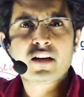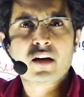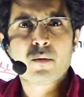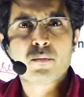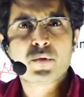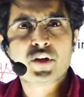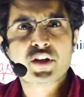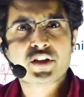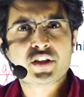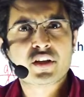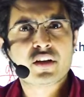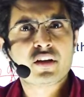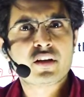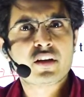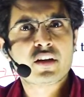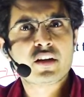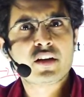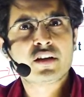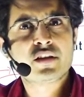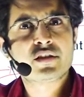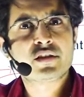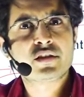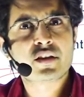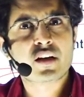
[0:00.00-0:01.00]
Commission
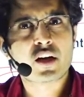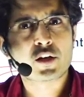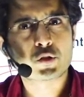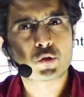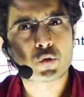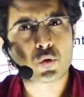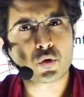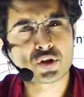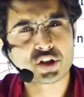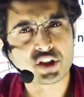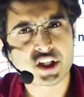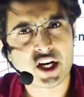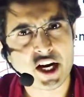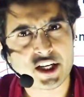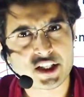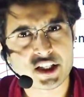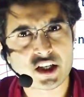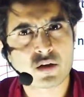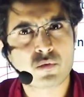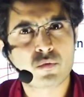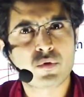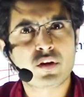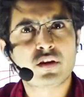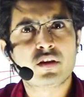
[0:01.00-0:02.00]
is
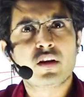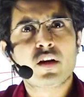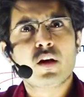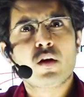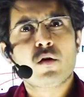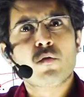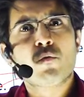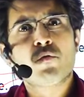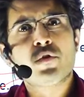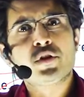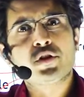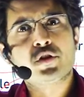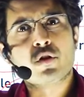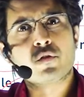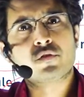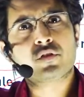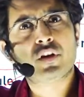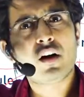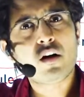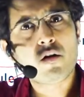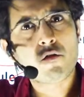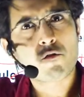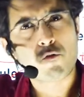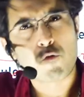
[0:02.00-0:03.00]
associated with which of
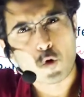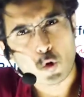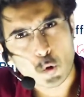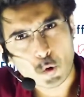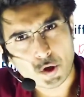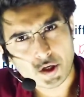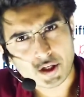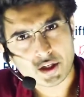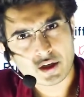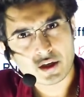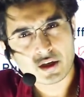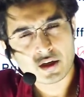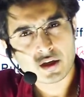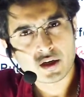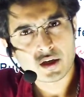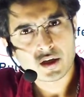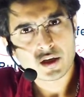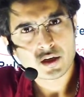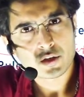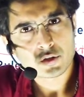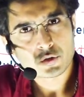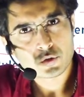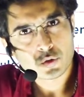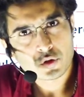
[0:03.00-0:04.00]
the following.
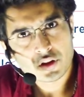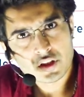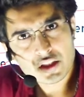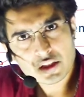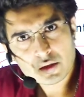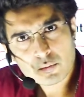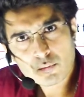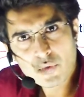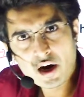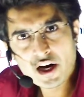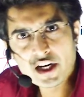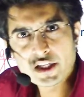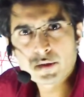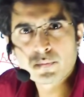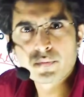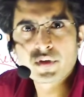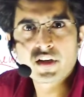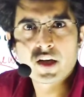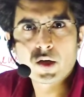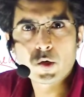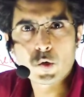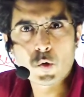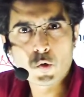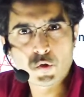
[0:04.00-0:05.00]
So this might
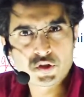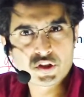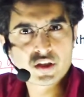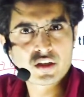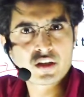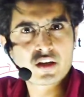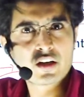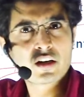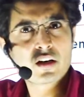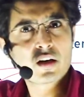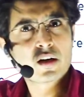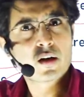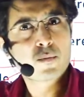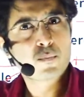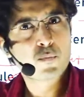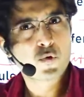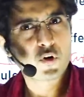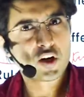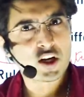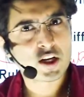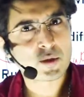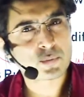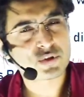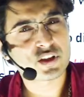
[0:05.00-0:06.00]
be a question in
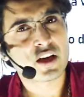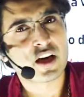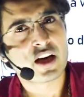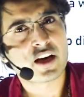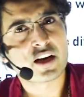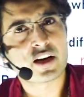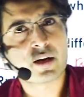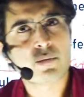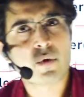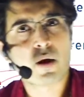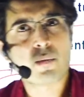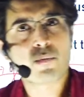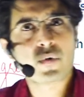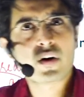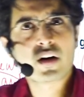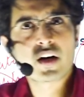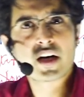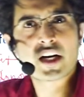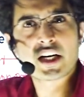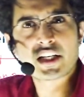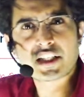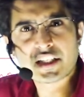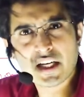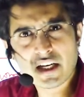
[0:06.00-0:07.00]
prelims. Remember,
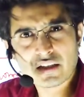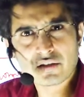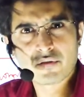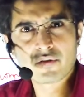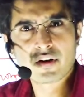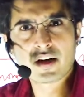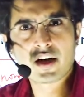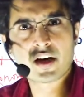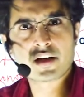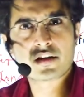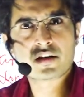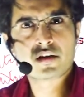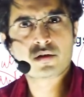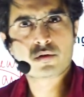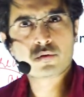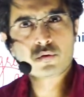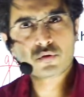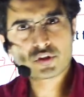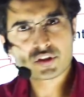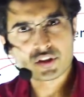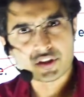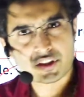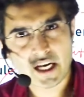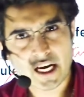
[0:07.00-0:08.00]
it is related to
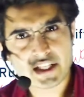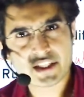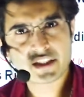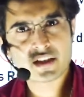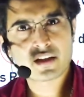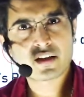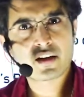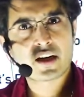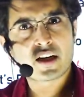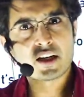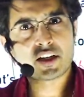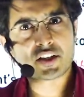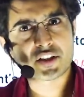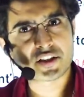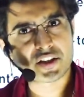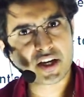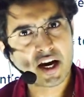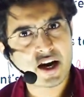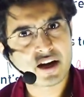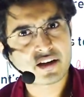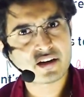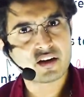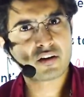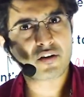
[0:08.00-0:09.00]
center and
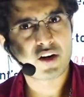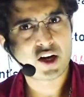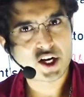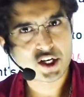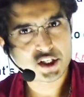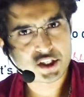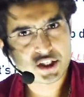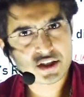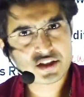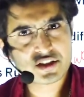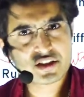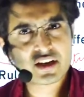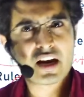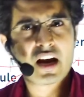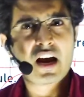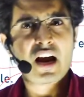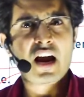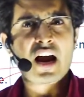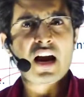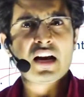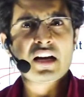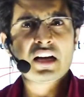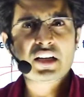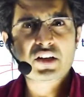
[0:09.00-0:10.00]
state relations,
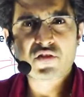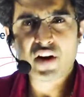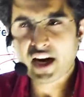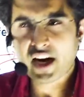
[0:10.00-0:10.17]
and it